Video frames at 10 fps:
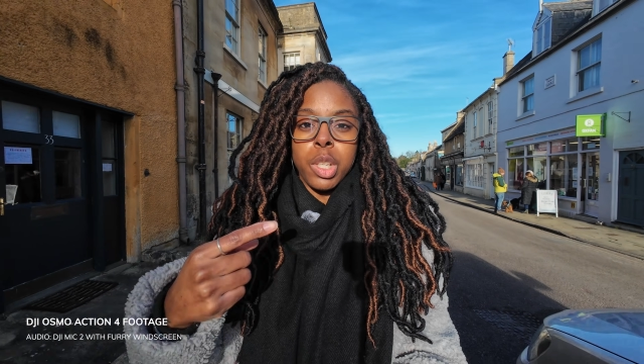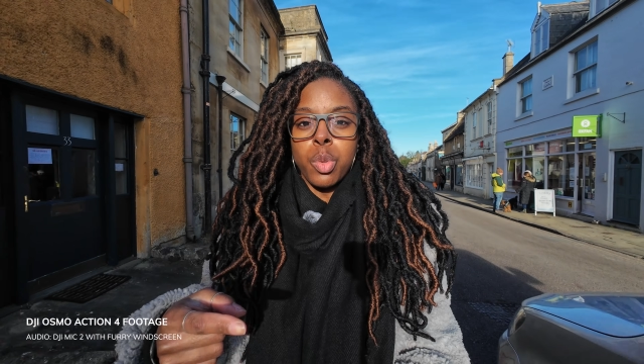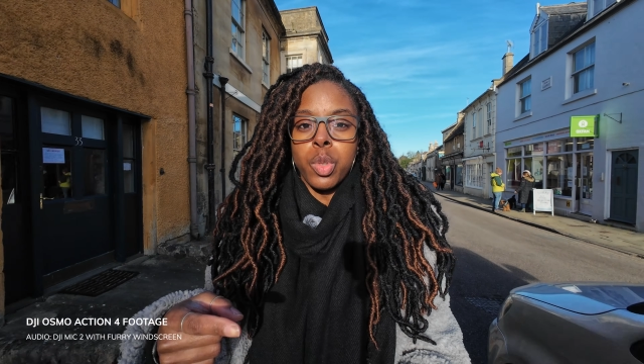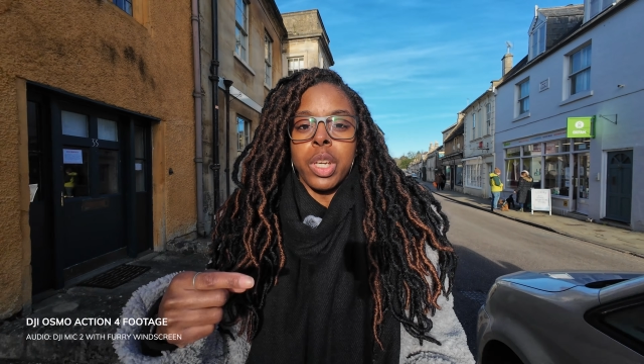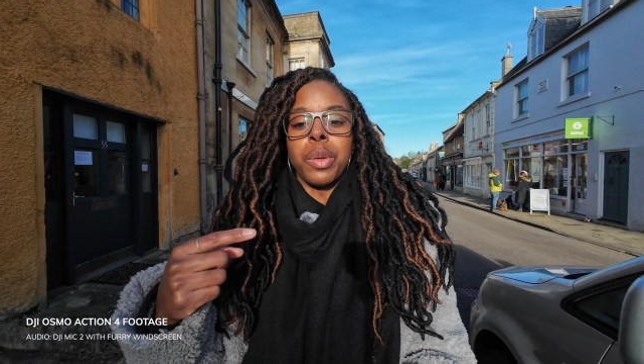the
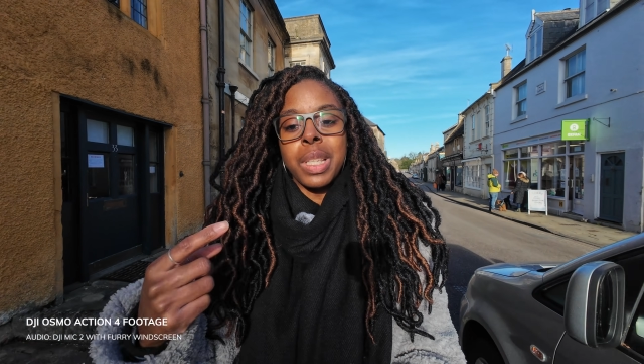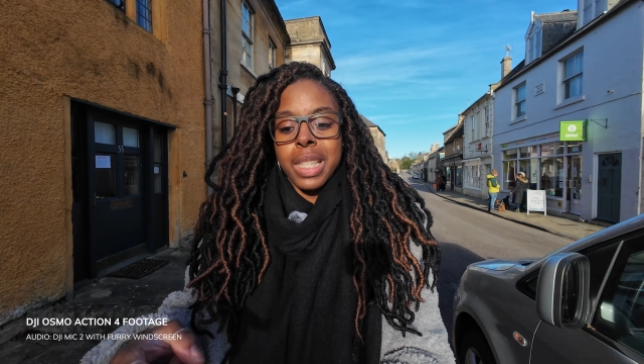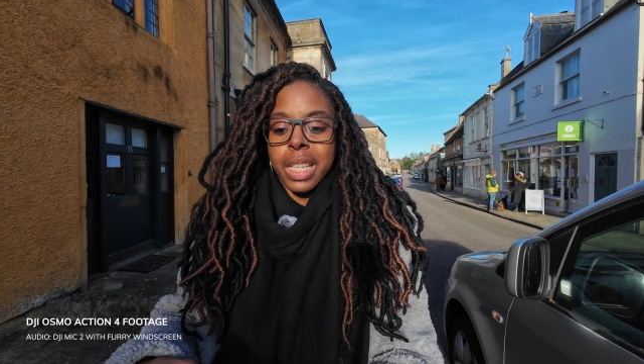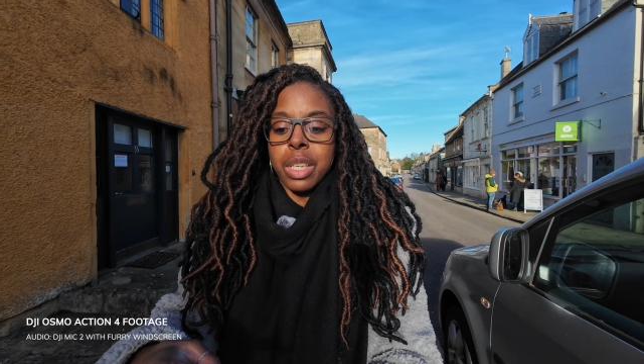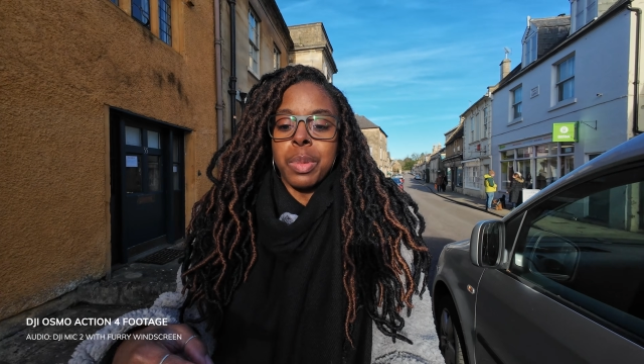audio
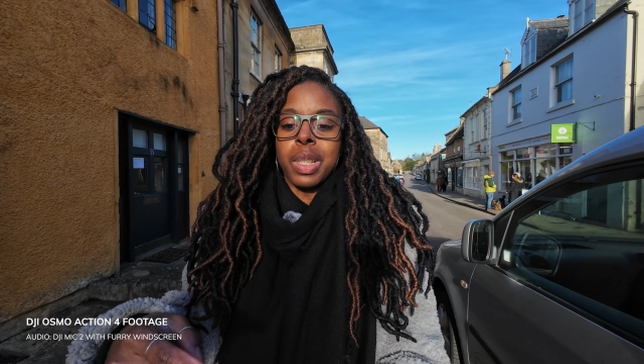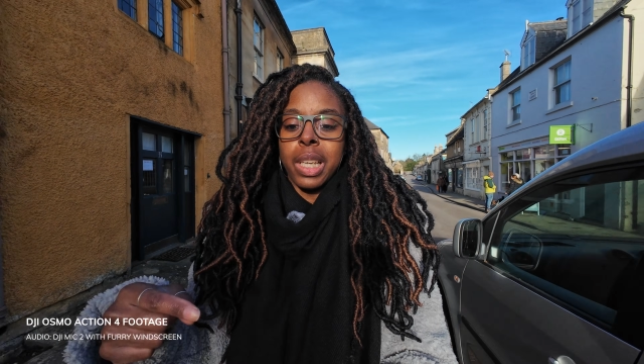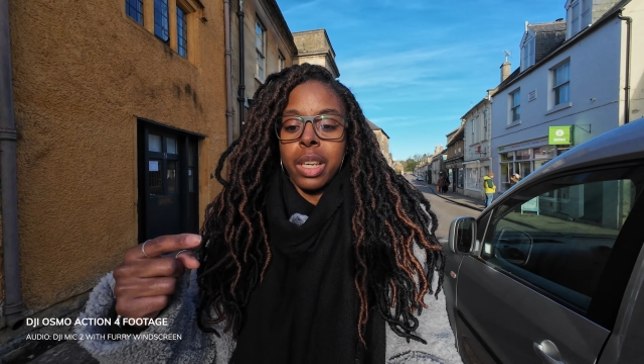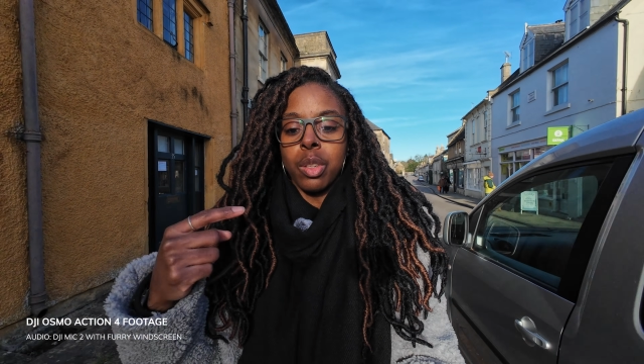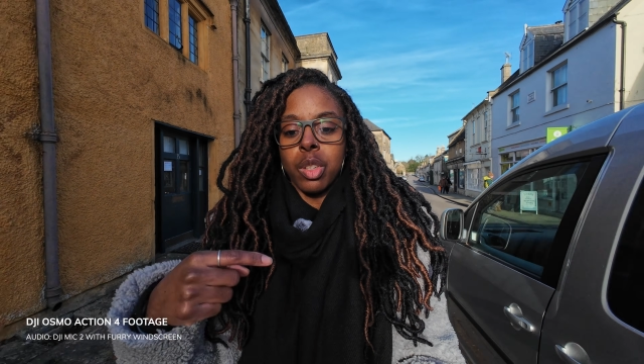
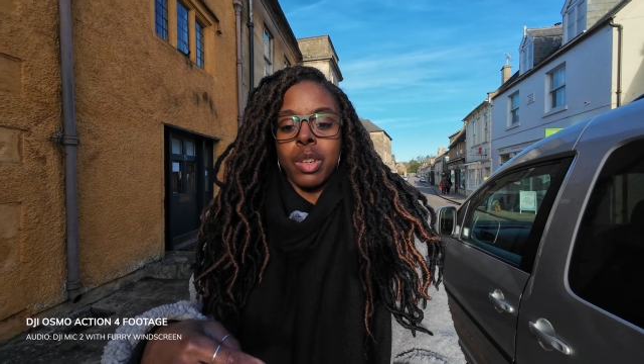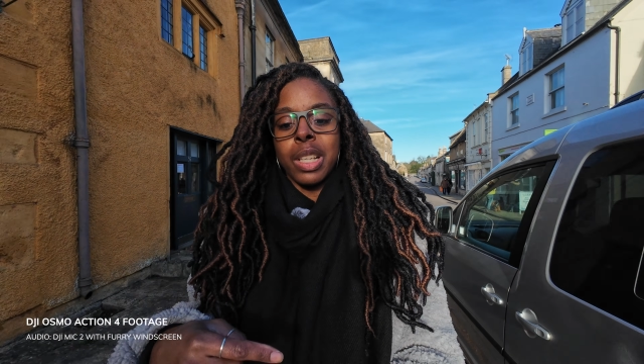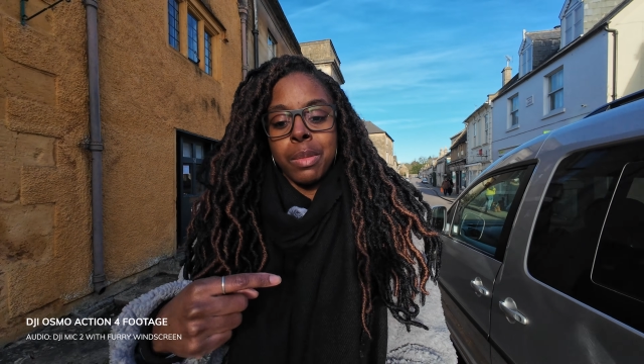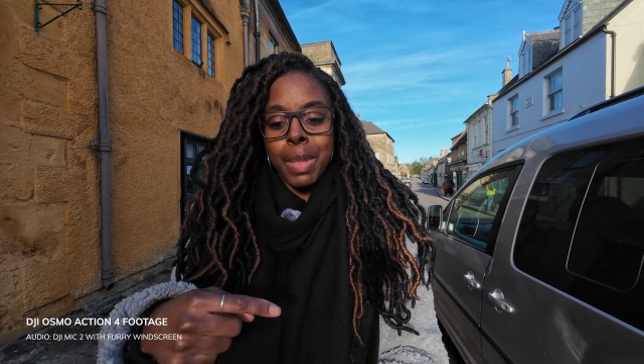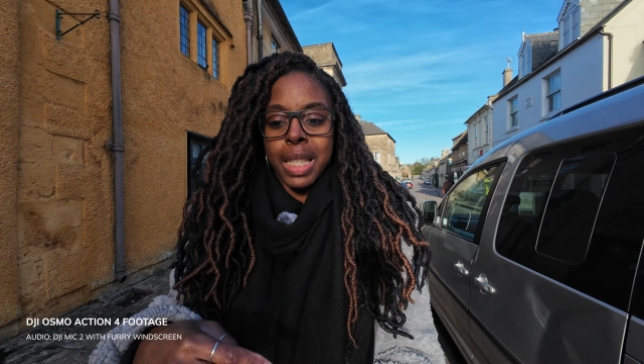continuously on the
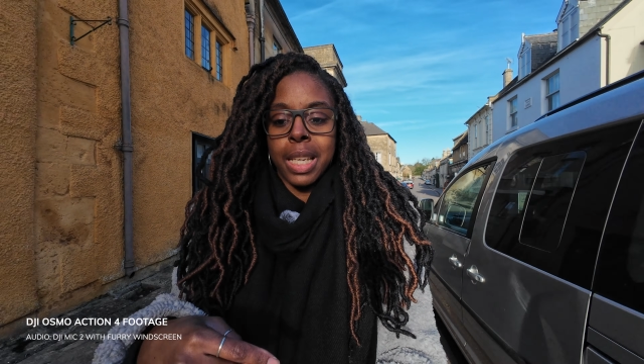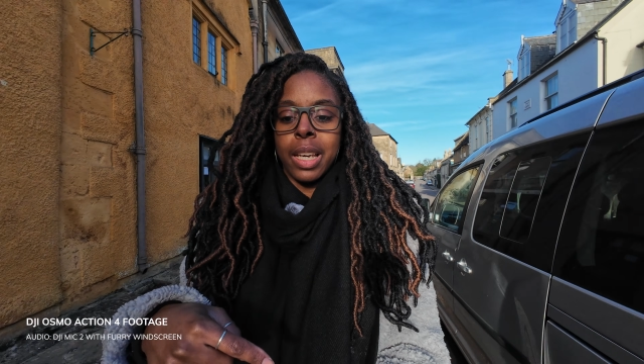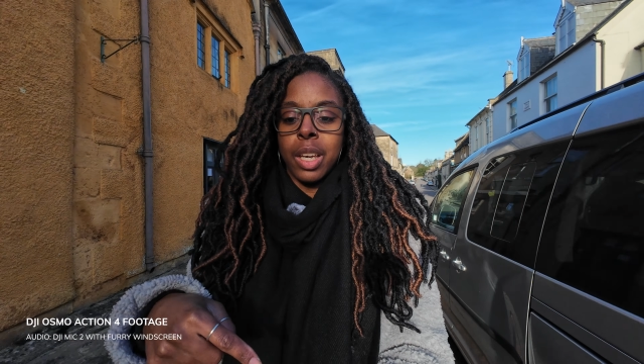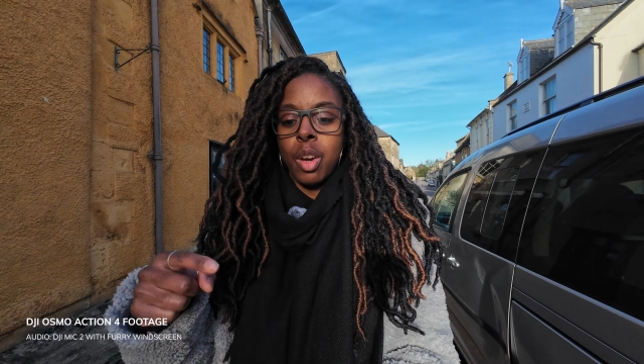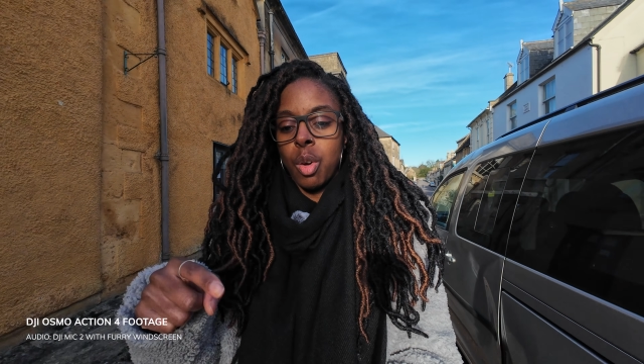
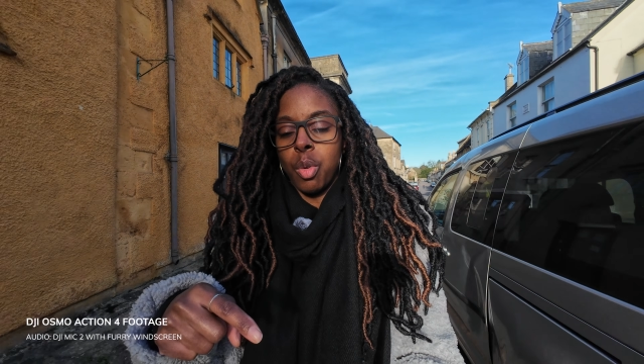transmitter,